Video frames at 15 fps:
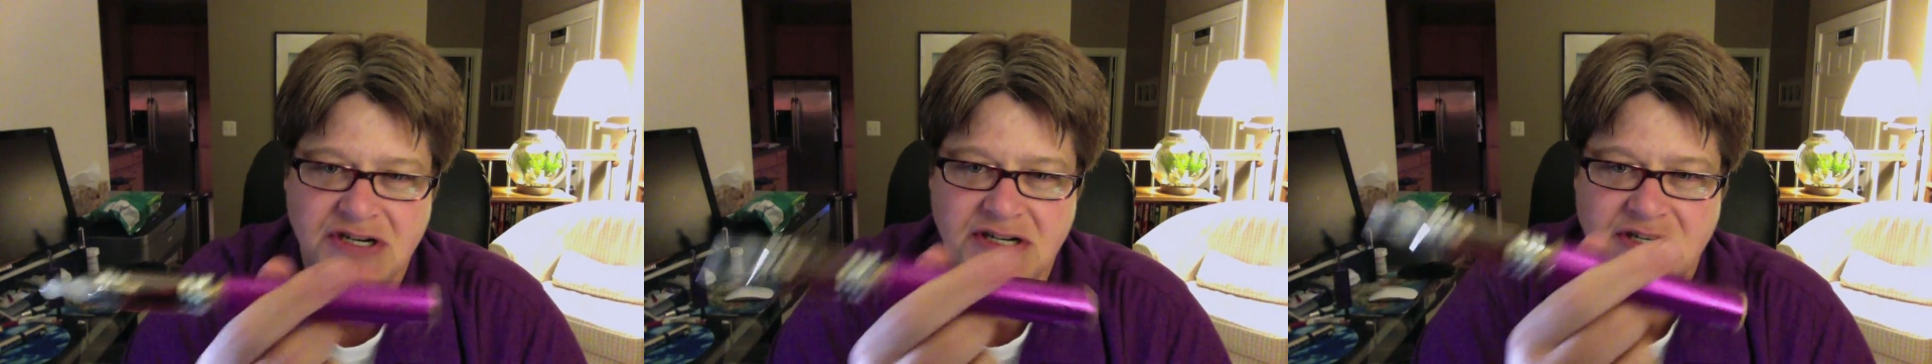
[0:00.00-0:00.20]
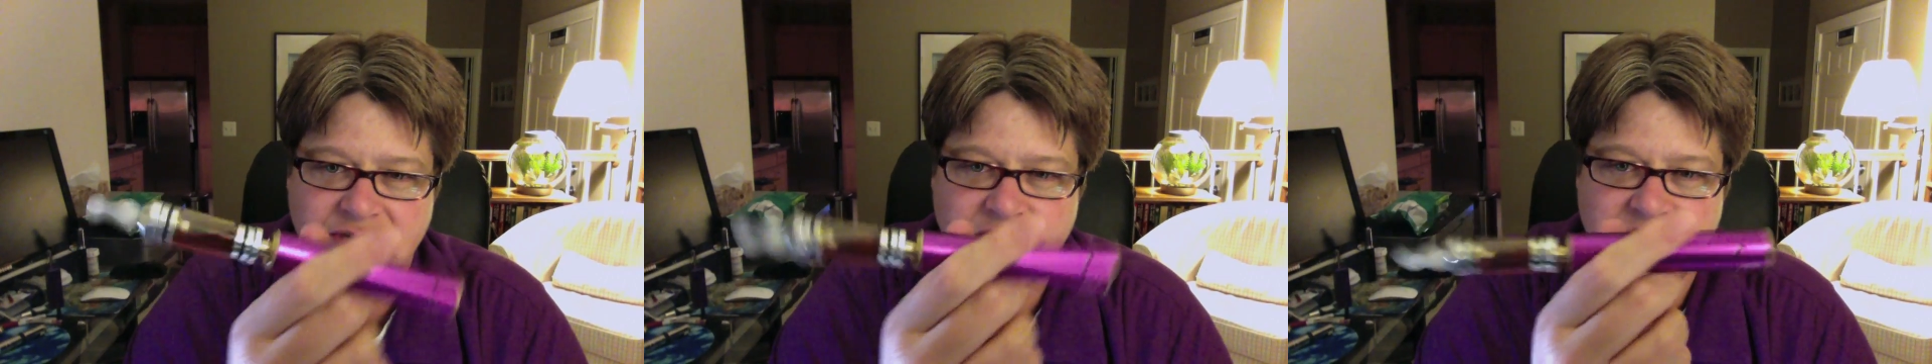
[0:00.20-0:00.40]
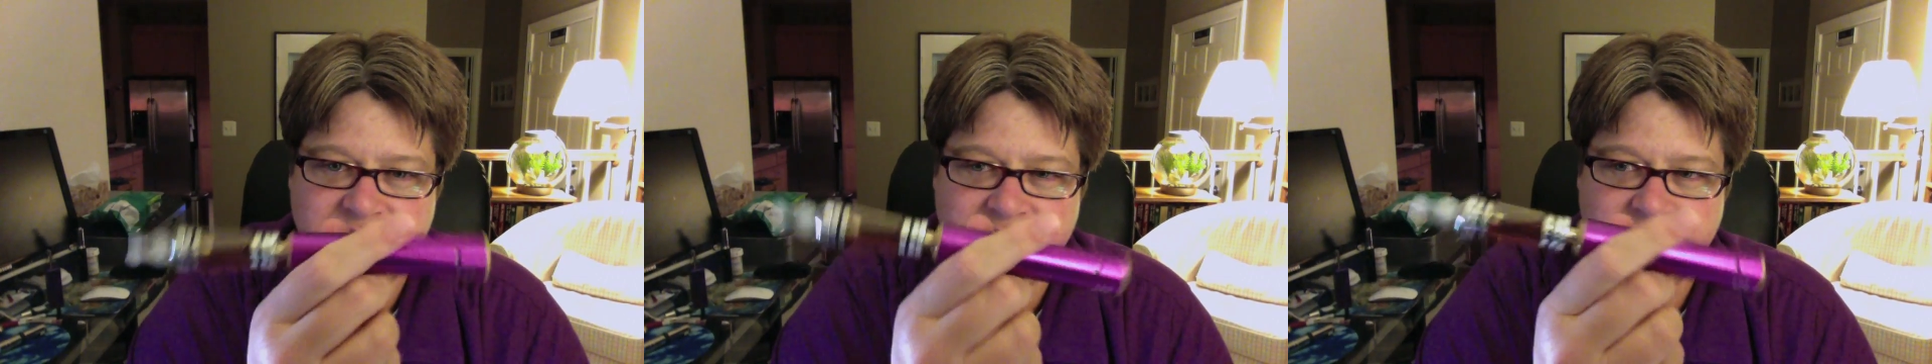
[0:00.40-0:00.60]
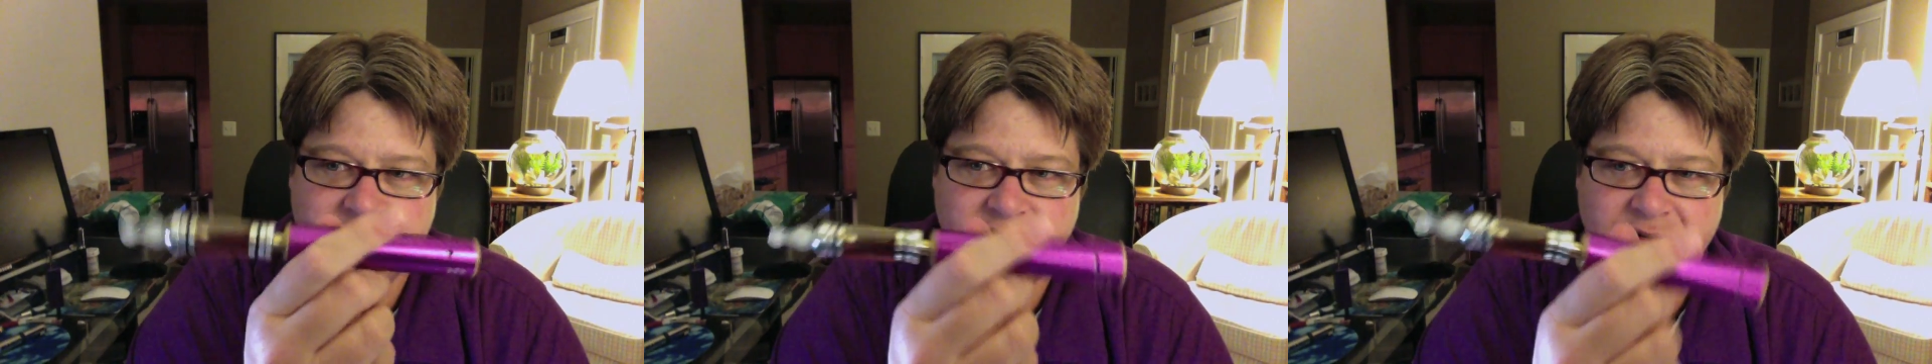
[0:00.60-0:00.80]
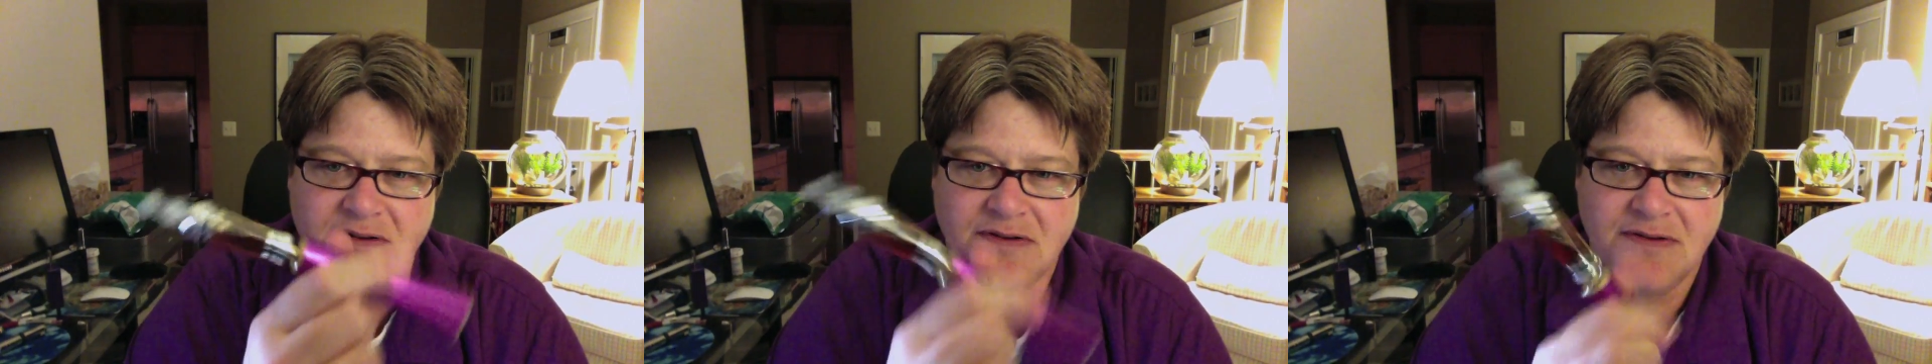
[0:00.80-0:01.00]
it's almost a
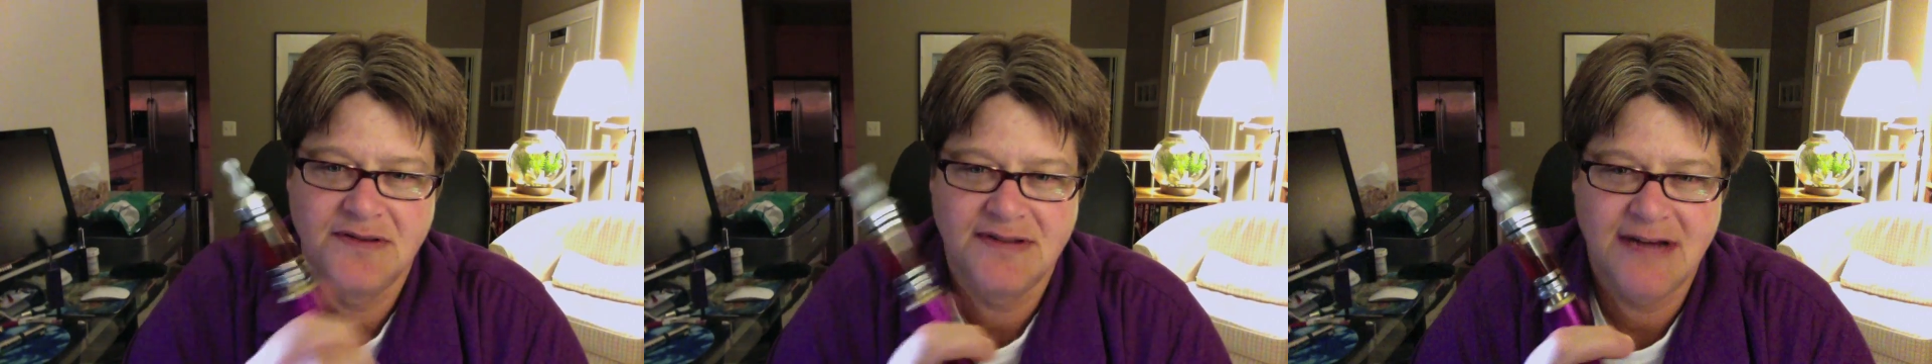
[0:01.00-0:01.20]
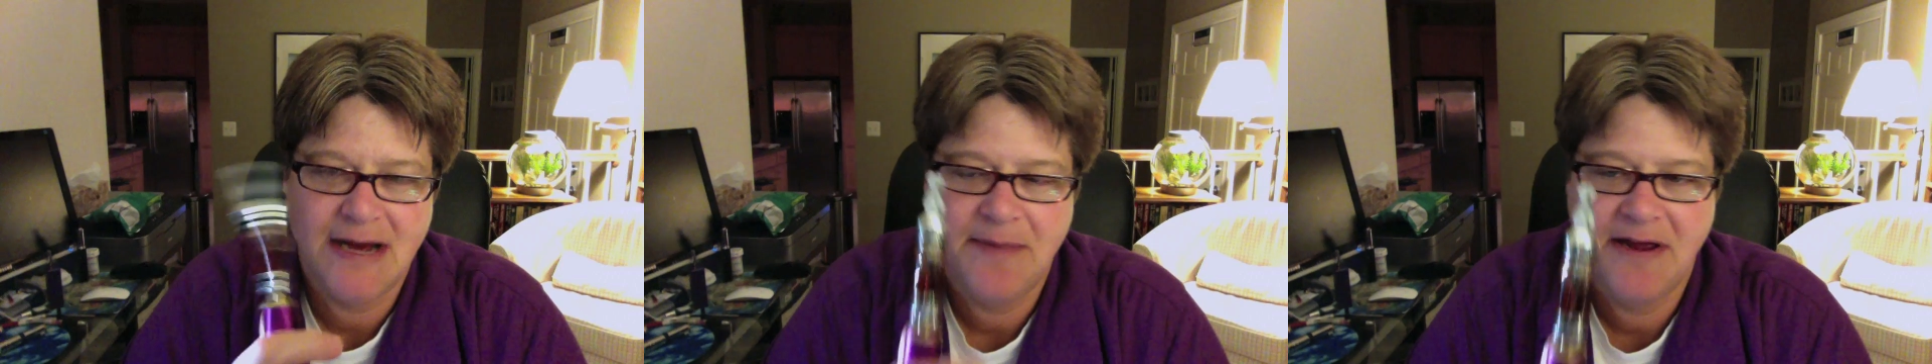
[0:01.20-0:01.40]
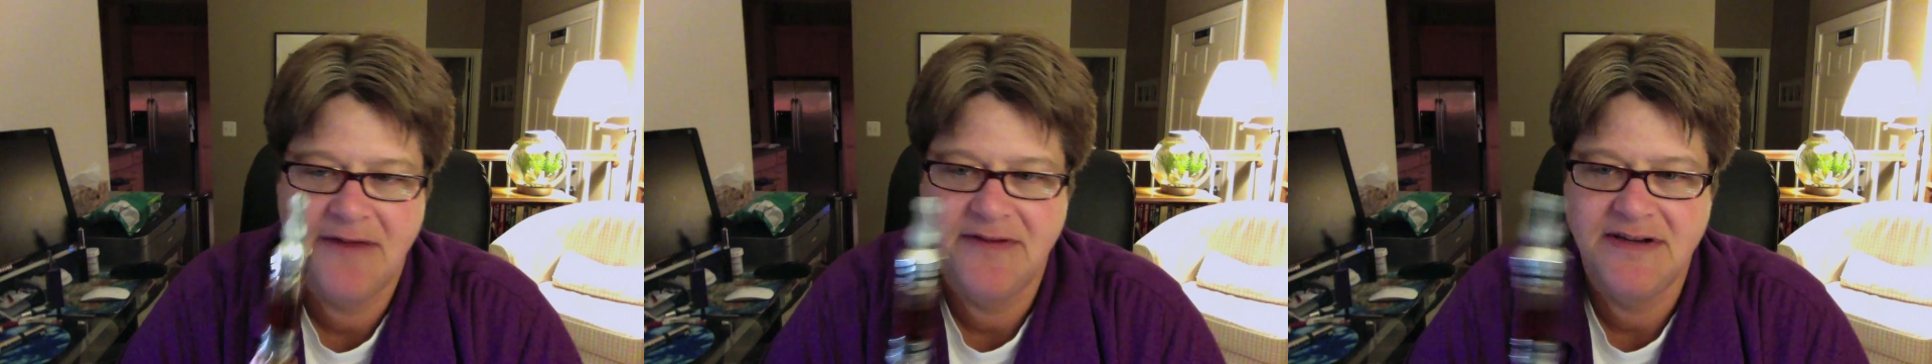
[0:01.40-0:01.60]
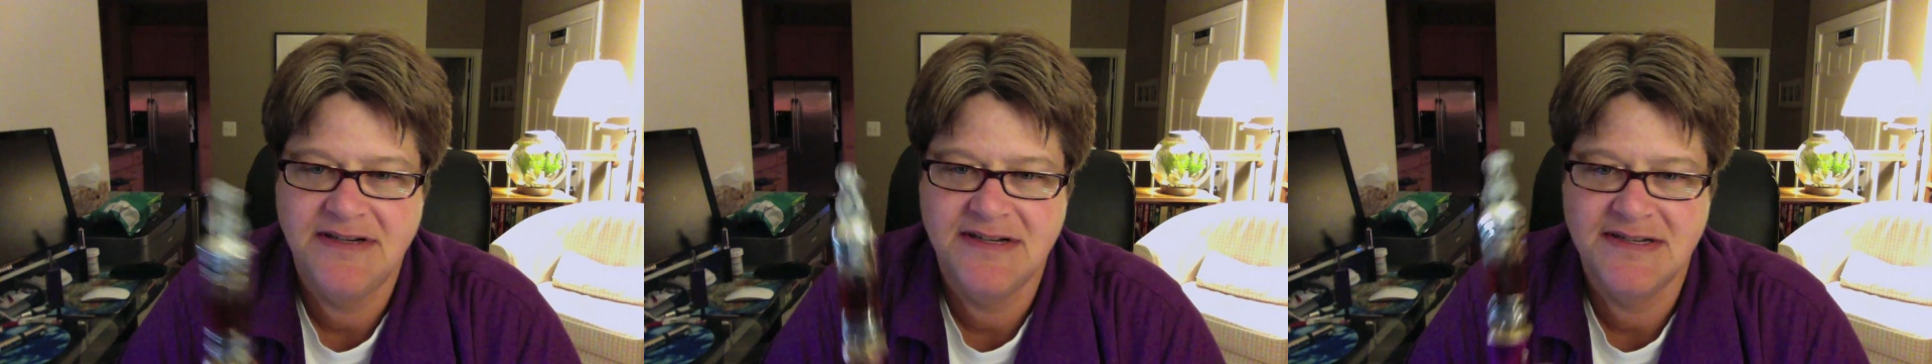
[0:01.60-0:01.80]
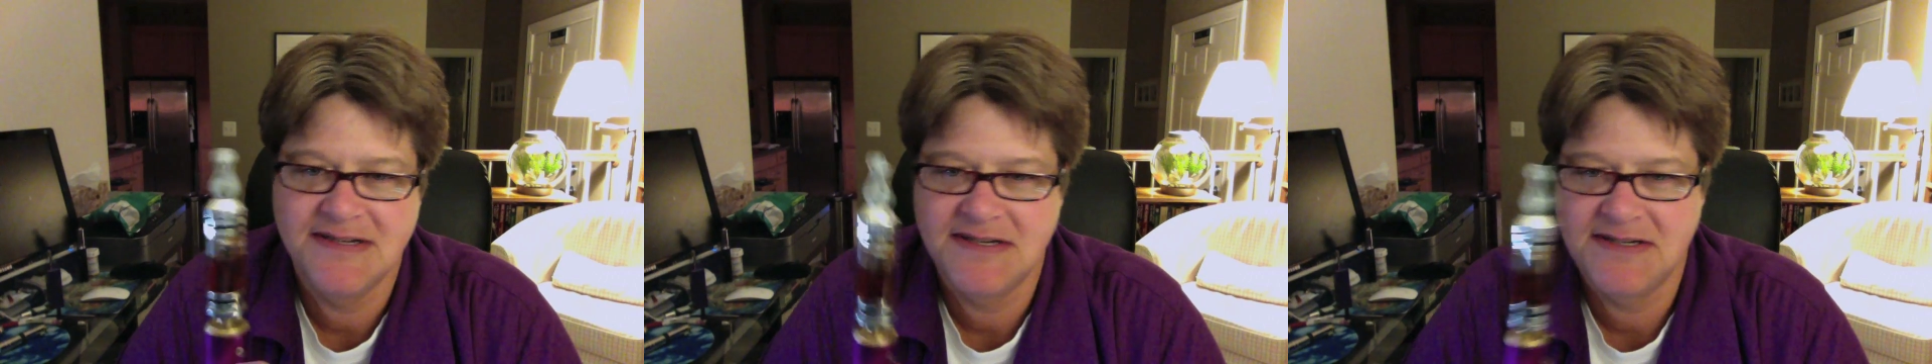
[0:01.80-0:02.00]
little top heavy
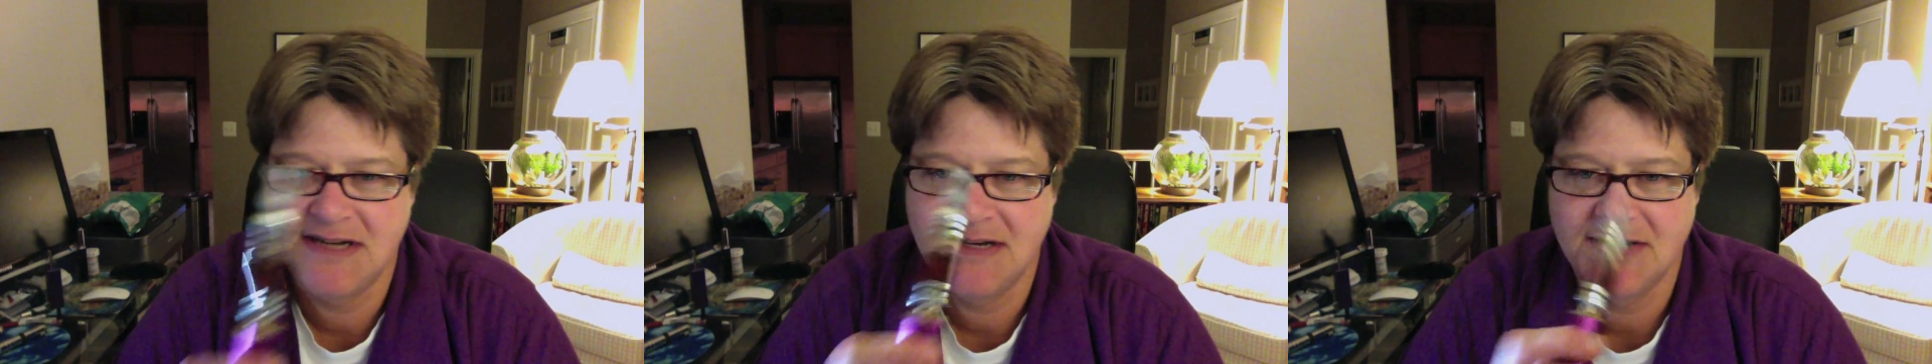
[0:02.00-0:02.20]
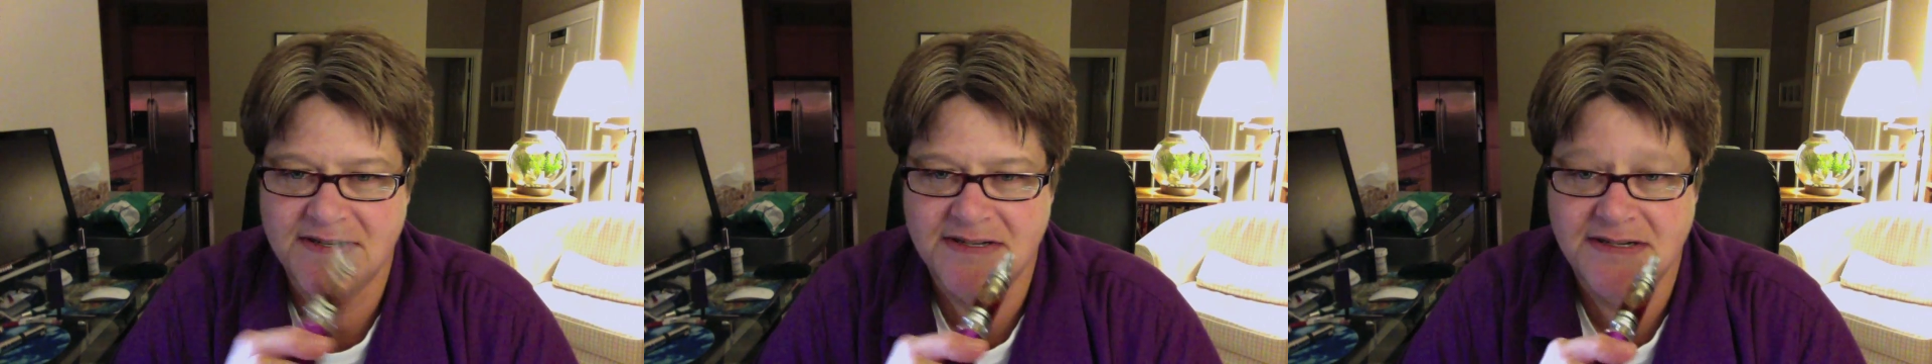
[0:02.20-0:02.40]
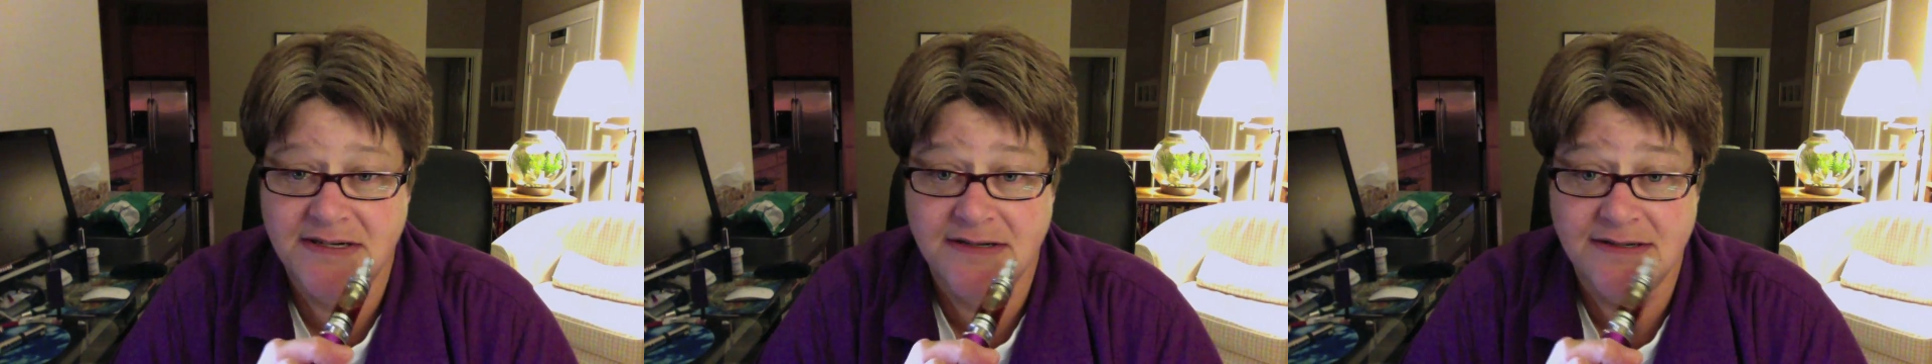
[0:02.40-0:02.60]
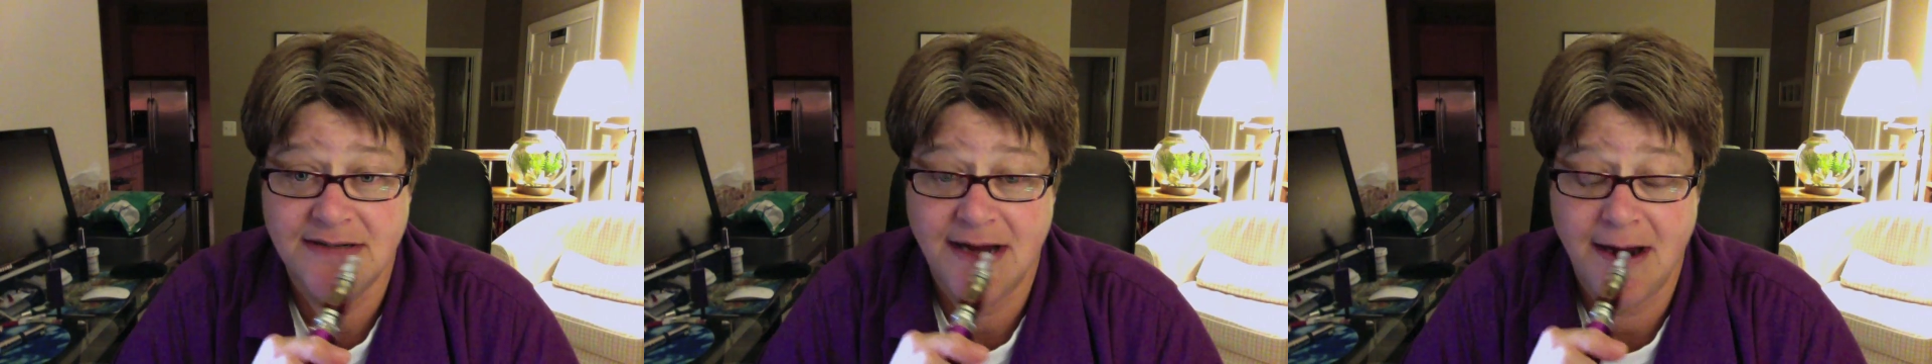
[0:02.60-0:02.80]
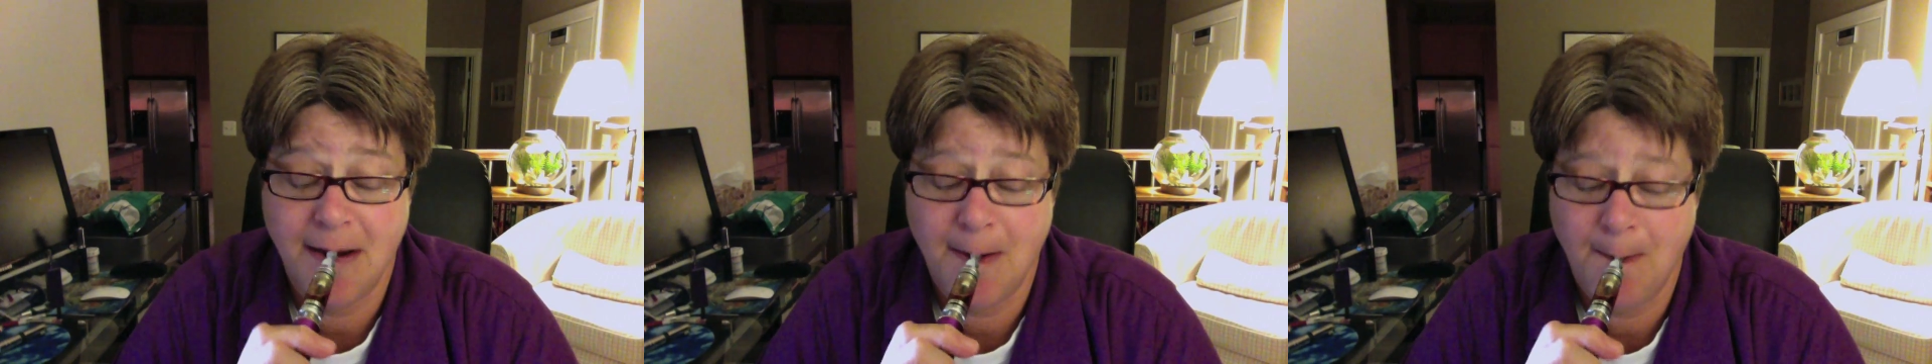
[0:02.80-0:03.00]
to the stainless steel
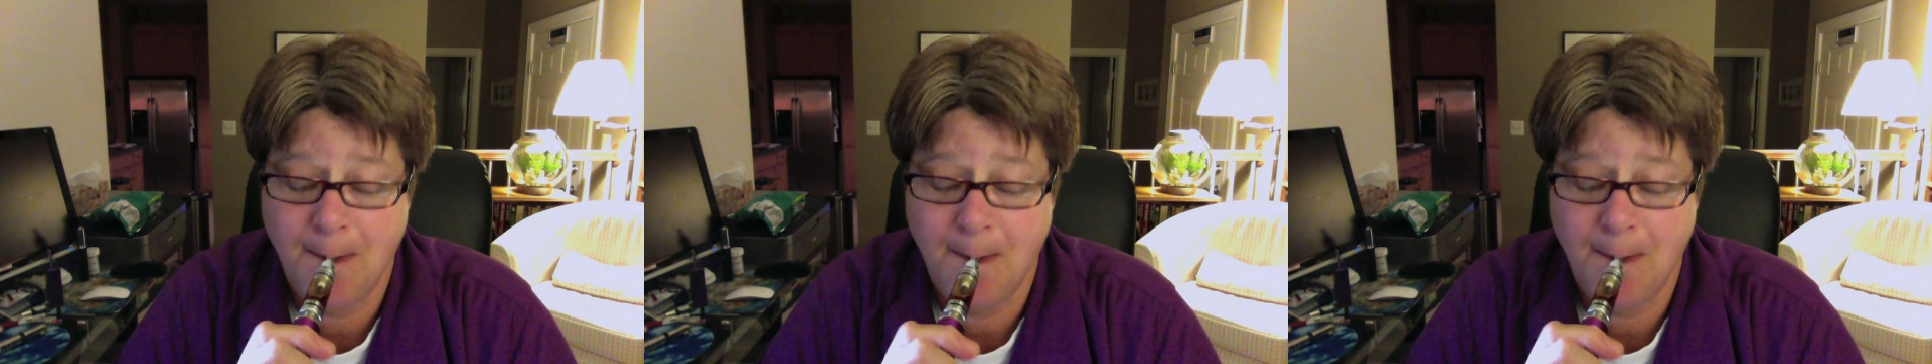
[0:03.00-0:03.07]
tank.